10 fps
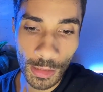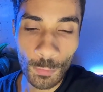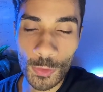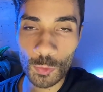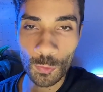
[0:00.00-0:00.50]

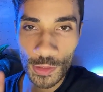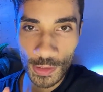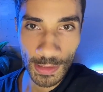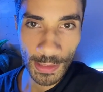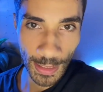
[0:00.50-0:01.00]
it was
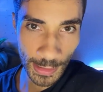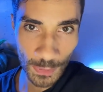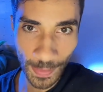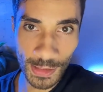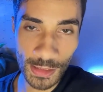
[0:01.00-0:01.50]
risky and
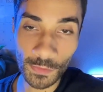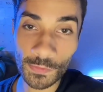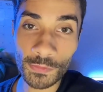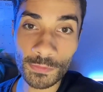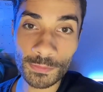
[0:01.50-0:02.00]

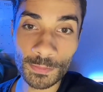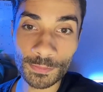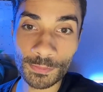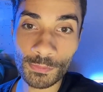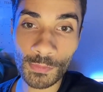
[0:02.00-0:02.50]
expensive.
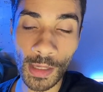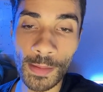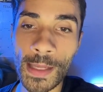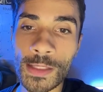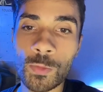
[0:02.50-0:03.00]

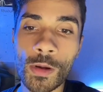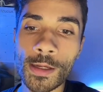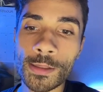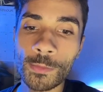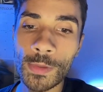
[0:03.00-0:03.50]
Okay, that's
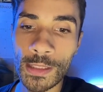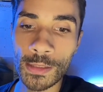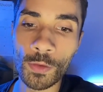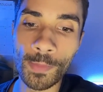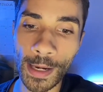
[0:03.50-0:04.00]
why we
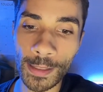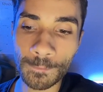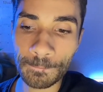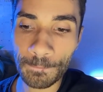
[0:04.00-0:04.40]
didn't go back.